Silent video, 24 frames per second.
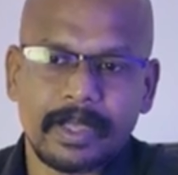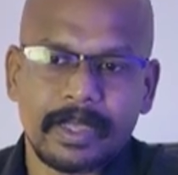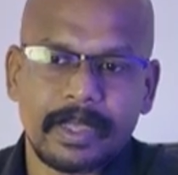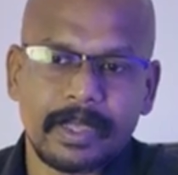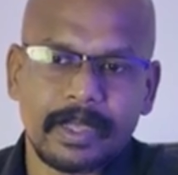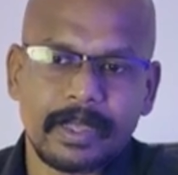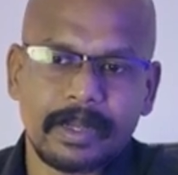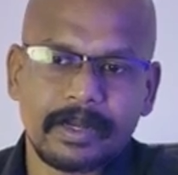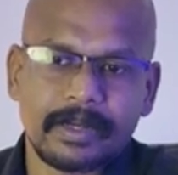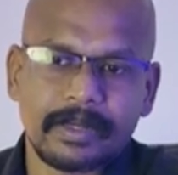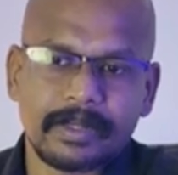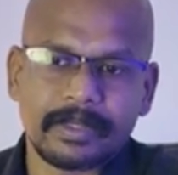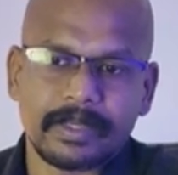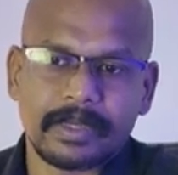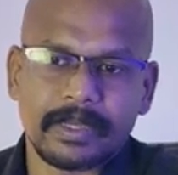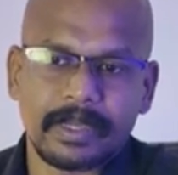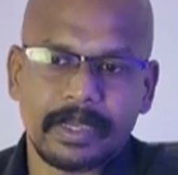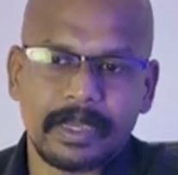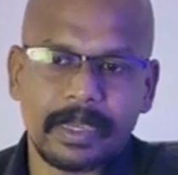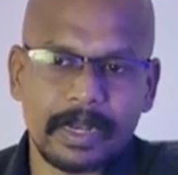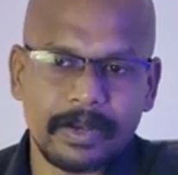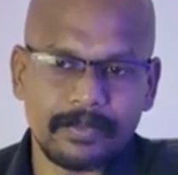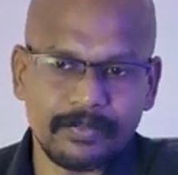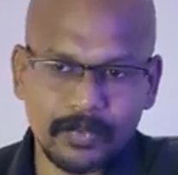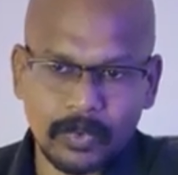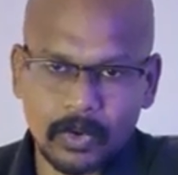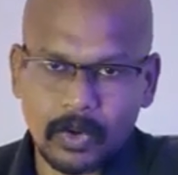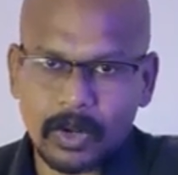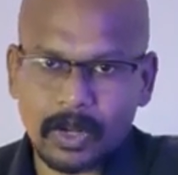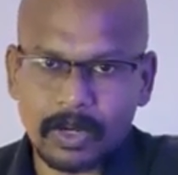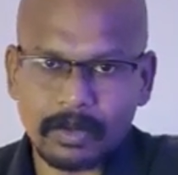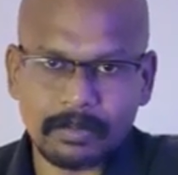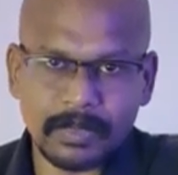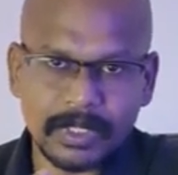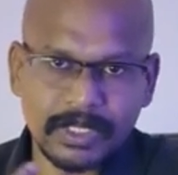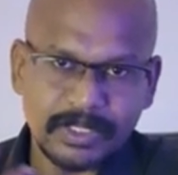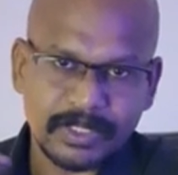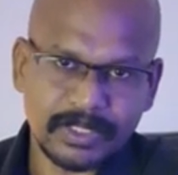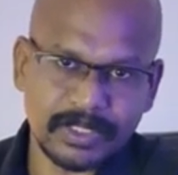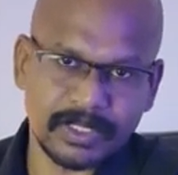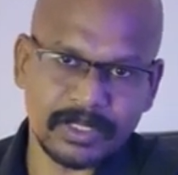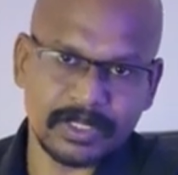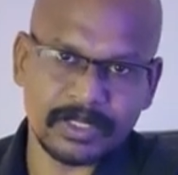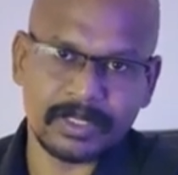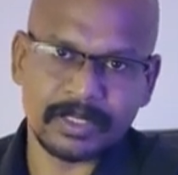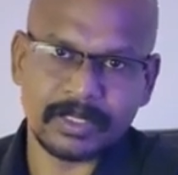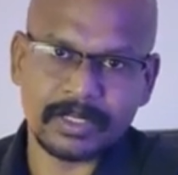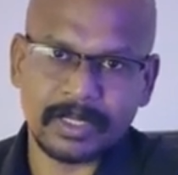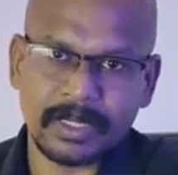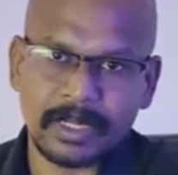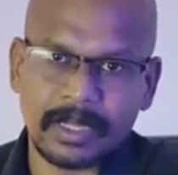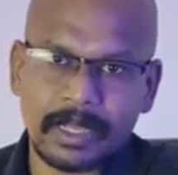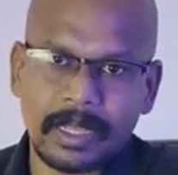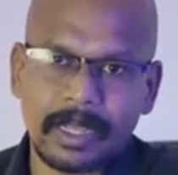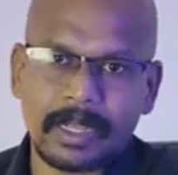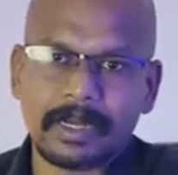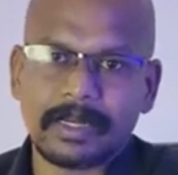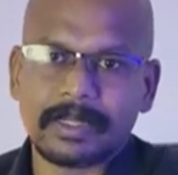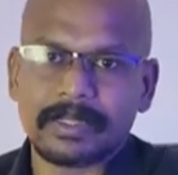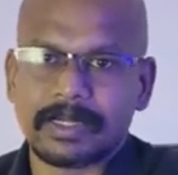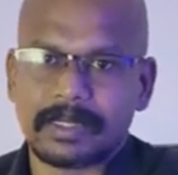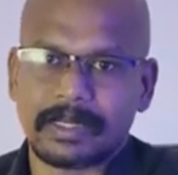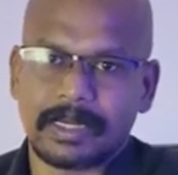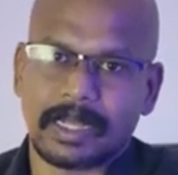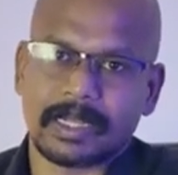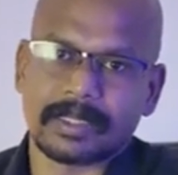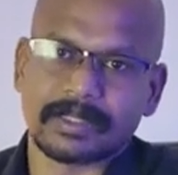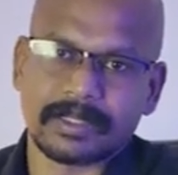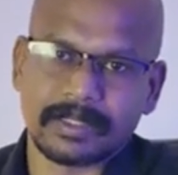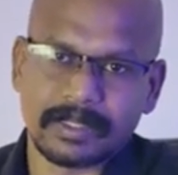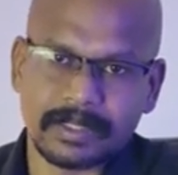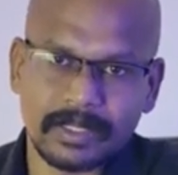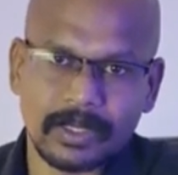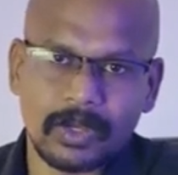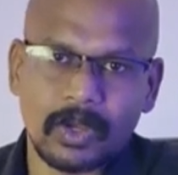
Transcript: and the environment and the task.